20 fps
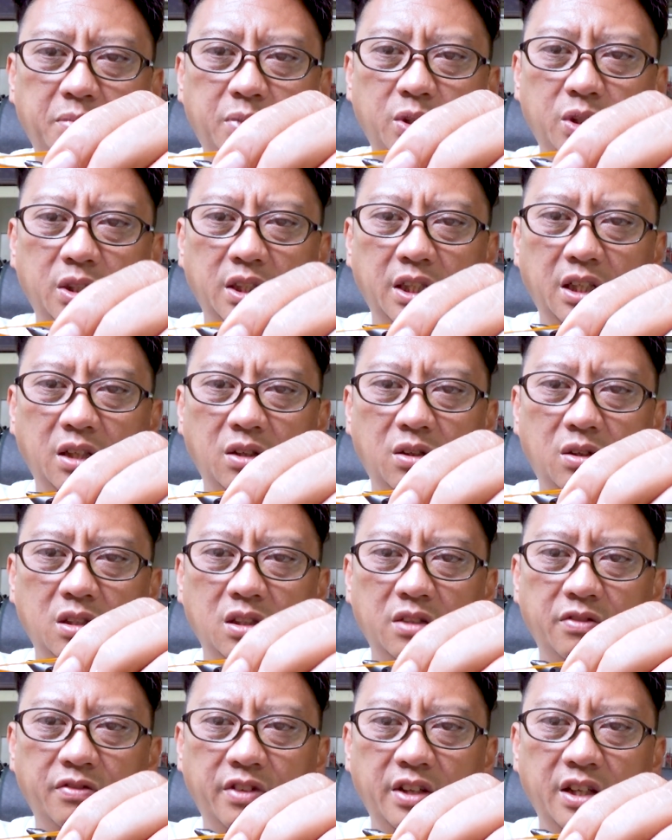pulling all
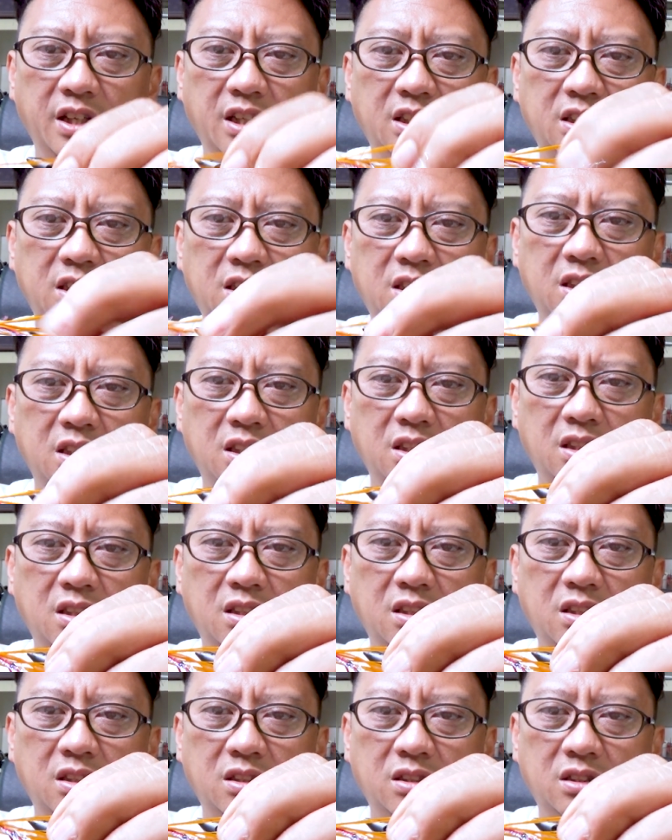of this
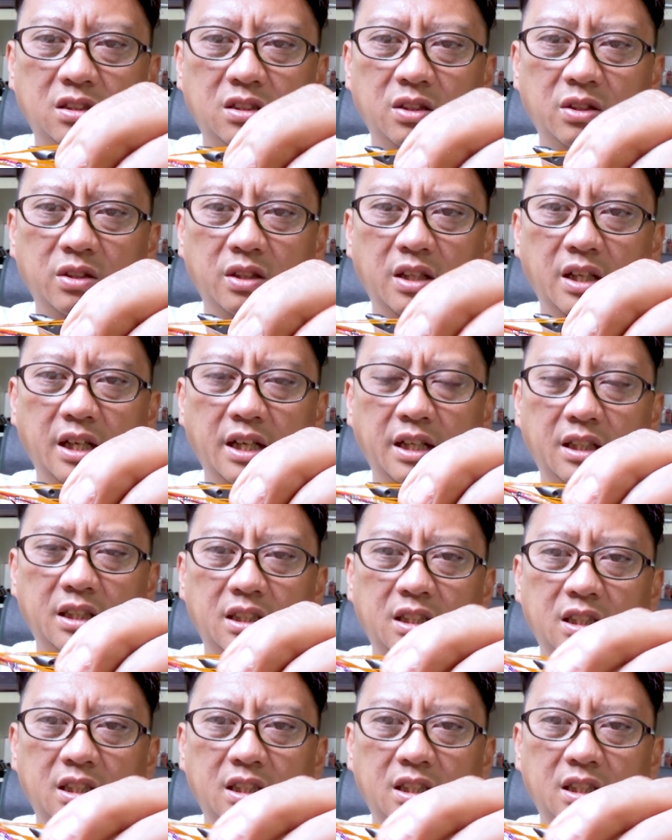so that